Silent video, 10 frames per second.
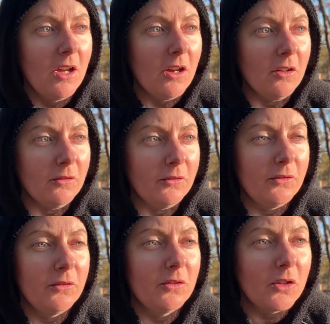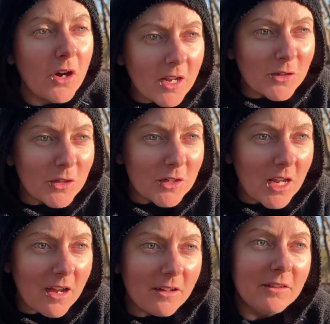of crouching
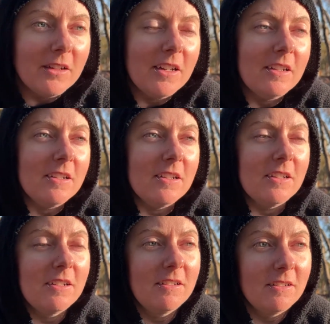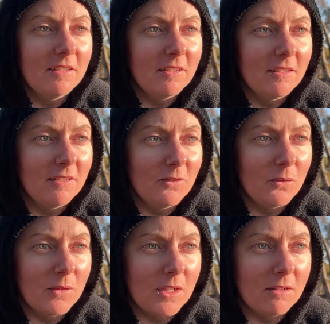down and
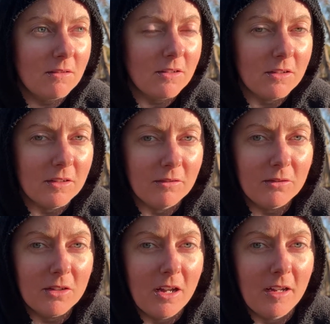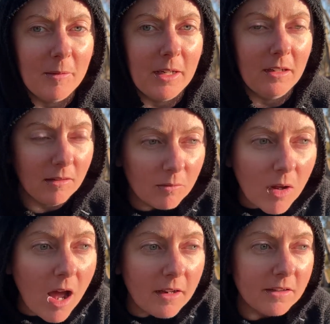could have climbing
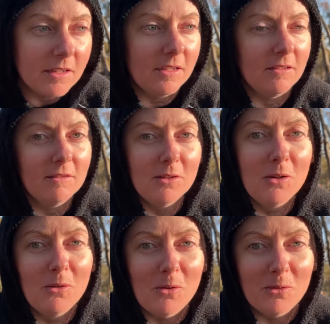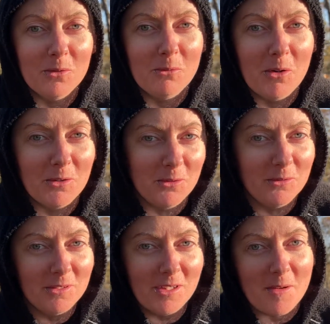under all the wattle
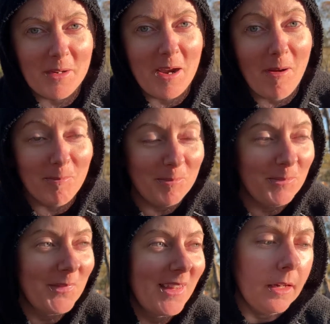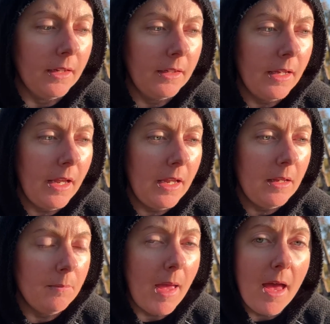coming up.
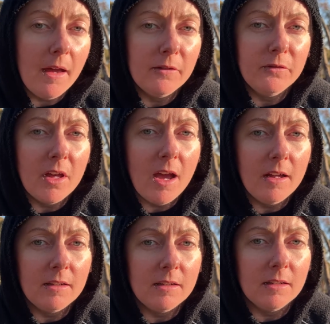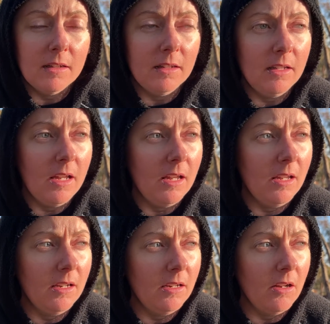Came out of that, and
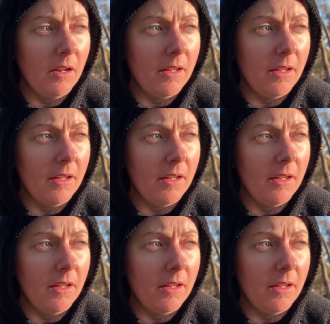then I